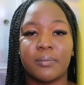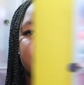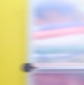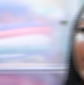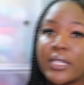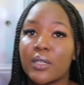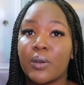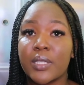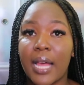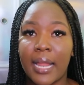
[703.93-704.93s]
So let's
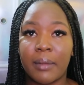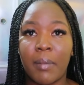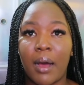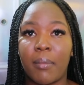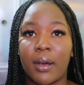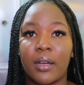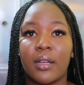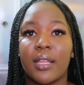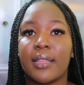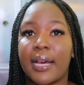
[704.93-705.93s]
go to
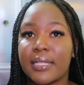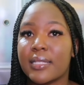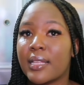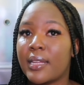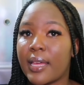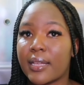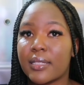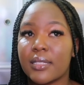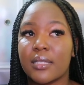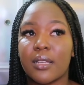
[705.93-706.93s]
Alibaba. That's the
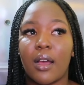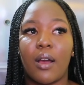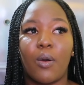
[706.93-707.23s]
next